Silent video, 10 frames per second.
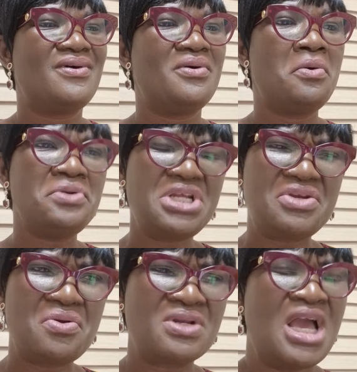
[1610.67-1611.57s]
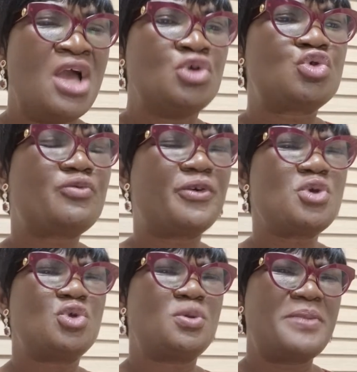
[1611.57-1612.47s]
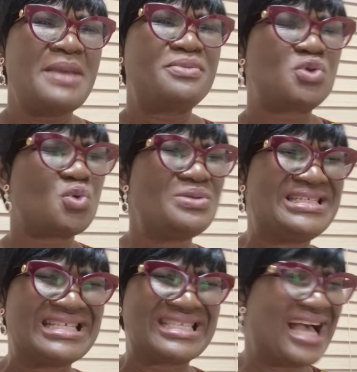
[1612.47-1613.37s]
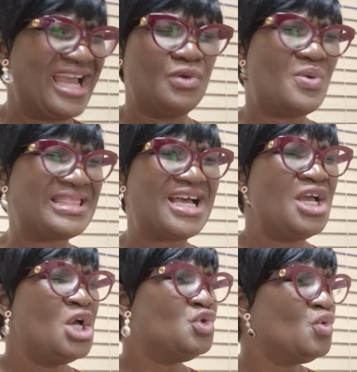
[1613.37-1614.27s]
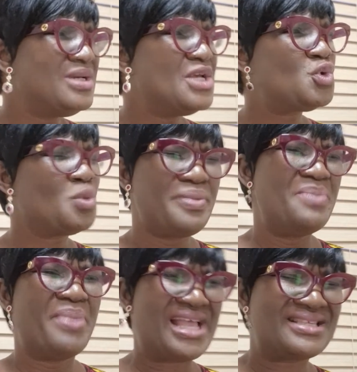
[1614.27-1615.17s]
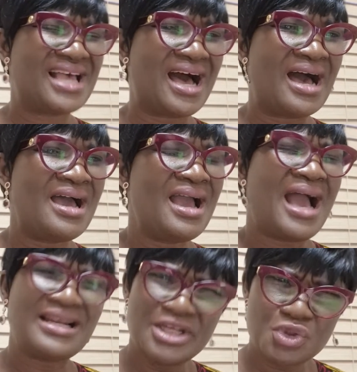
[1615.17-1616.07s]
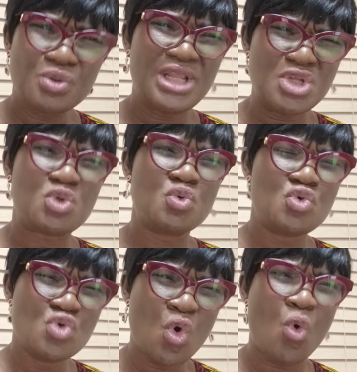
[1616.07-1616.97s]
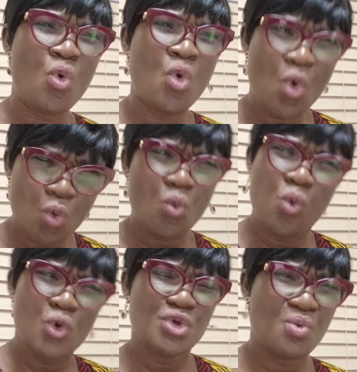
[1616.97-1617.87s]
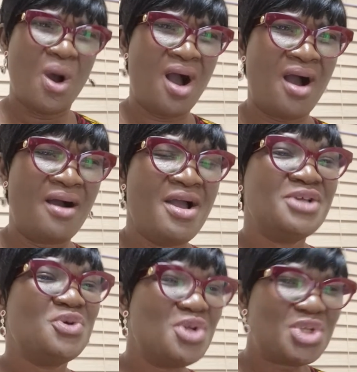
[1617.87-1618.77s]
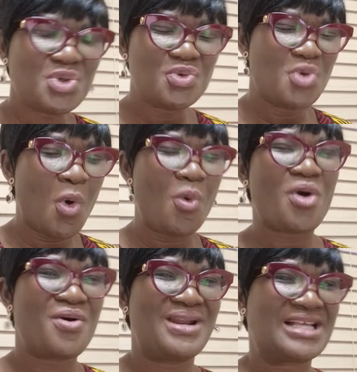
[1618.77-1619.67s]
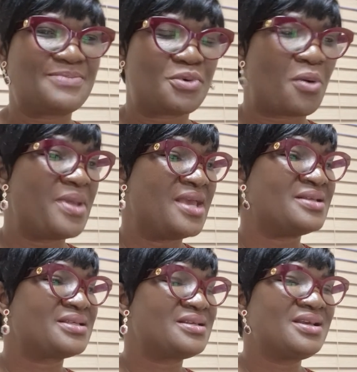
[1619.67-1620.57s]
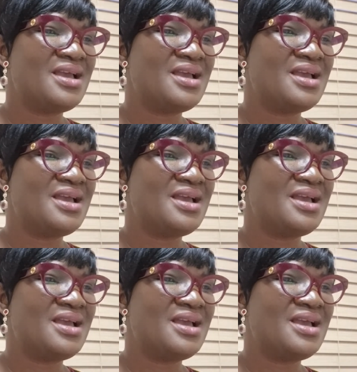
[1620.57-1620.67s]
Who did God? For you to be able to decide whether you need to be better, at least you need to know who you are. You need to know what God has promised.